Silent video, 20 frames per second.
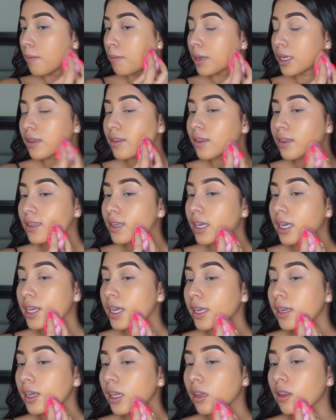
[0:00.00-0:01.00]
My
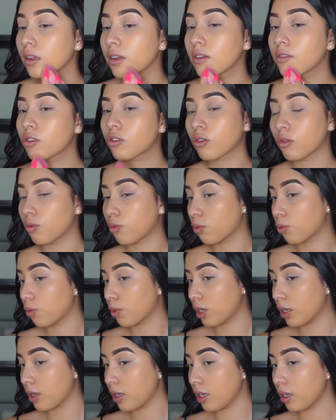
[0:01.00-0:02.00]
skin looks
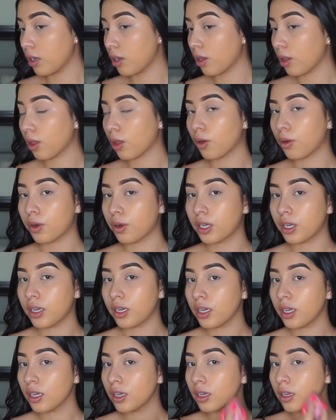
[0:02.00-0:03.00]
really glowy.